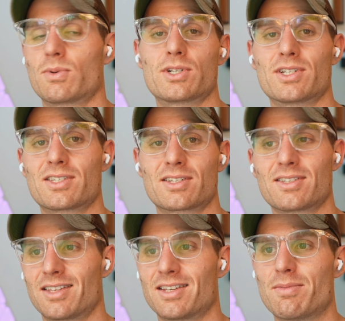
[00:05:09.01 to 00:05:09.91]
which is
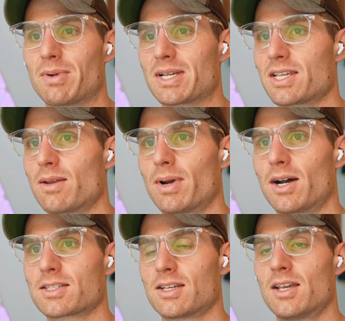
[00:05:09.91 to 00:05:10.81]
the name of my
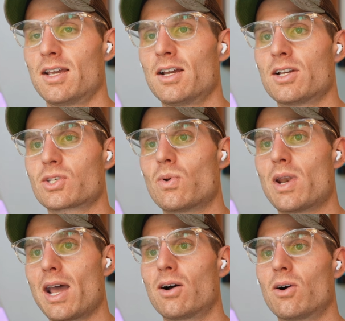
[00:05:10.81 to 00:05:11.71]
sandbox. So
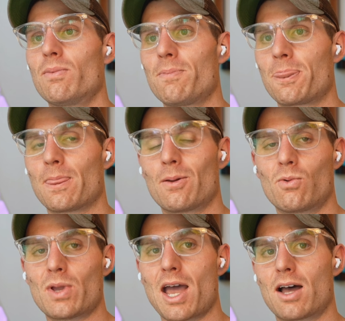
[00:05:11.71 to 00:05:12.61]
now
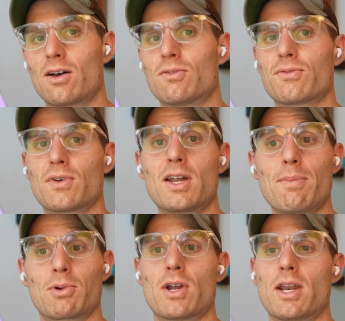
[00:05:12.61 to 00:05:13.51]
we have an
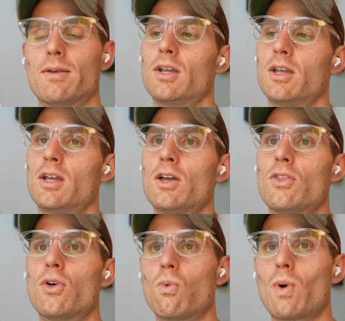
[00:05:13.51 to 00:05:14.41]
app created.
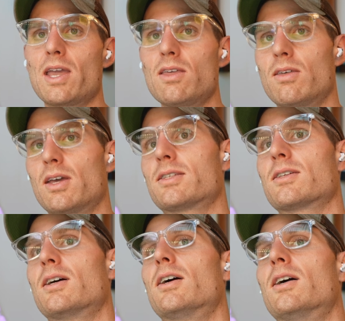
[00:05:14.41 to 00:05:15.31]
The way
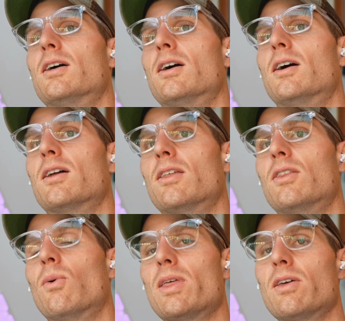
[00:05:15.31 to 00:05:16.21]
that uh,
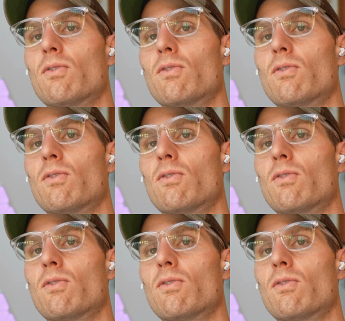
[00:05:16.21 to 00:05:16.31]
the way that